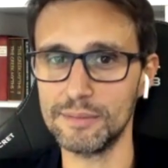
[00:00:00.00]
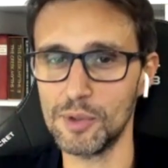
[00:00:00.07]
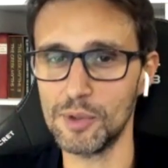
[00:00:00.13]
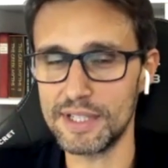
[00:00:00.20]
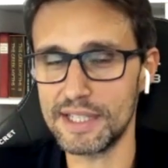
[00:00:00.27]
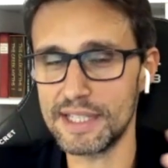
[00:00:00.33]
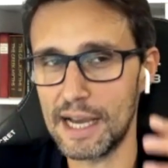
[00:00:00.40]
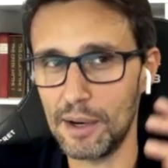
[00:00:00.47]
Well,
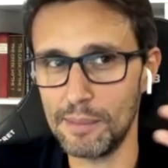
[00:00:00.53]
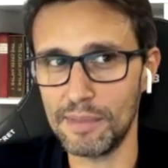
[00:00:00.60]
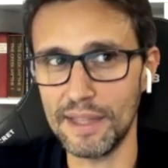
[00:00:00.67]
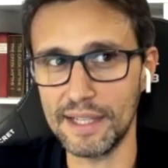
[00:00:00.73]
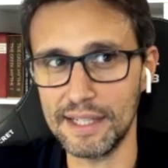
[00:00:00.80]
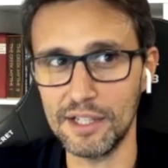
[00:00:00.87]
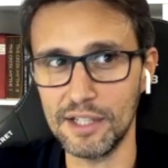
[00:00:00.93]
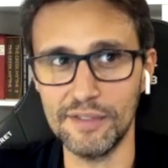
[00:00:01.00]
this is how I'm
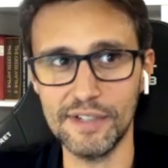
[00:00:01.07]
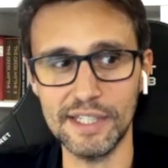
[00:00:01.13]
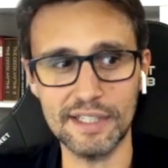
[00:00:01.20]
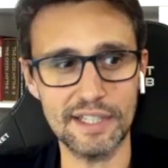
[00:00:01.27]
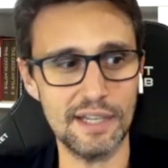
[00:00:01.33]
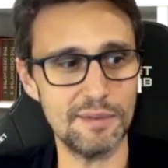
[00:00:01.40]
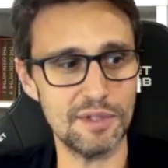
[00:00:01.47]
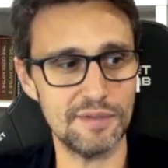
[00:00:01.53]
thinking of it in
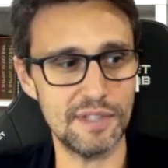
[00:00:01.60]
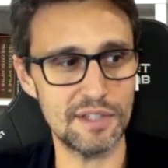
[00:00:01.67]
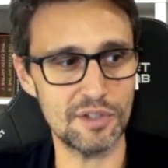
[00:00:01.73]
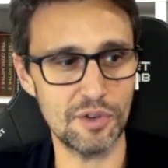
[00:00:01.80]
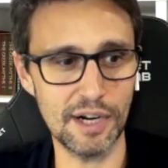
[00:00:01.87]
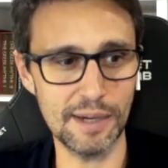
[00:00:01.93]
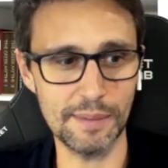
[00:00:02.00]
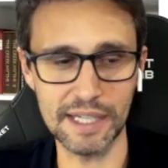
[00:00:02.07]
terms of
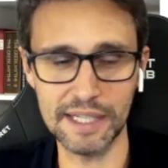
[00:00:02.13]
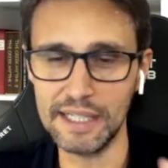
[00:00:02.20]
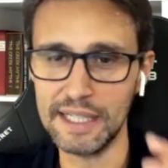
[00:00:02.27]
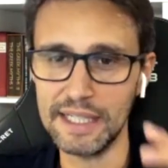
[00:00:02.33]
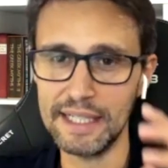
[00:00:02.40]
describing it.